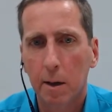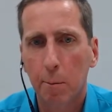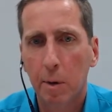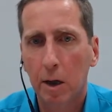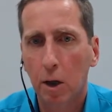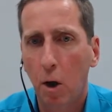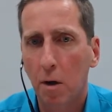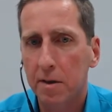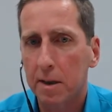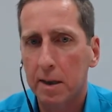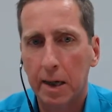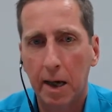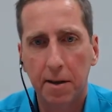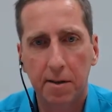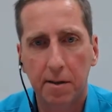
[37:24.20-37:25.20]
because it
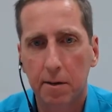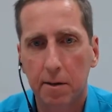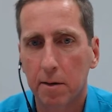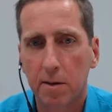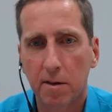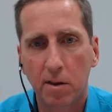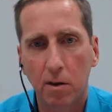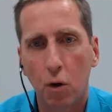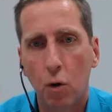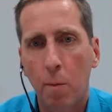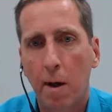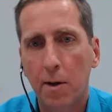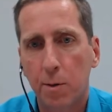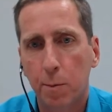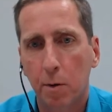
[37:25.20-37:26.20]
has so
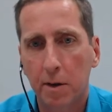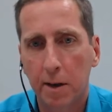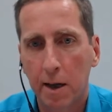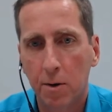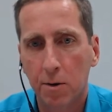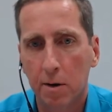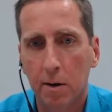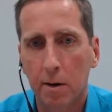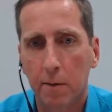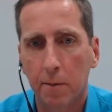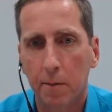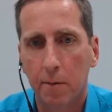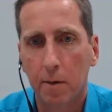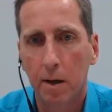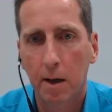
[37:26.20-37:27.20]
much potential
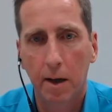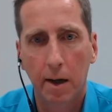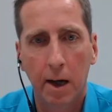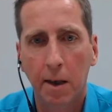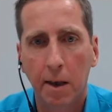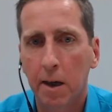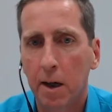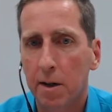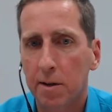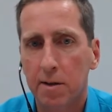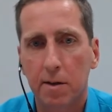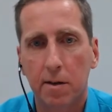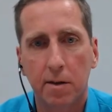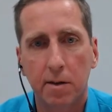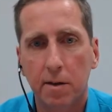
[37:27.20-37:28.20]
and
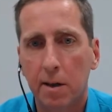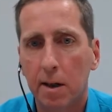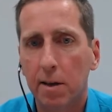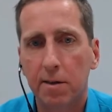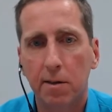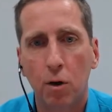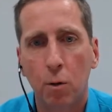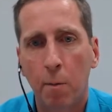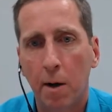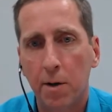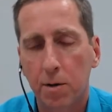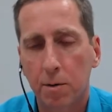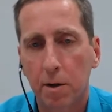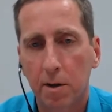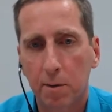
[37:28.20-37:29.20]
there's still so
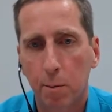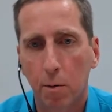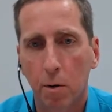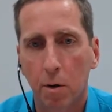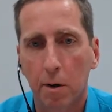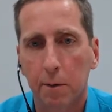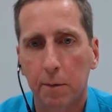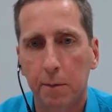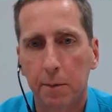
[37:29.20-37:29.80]
much to explore.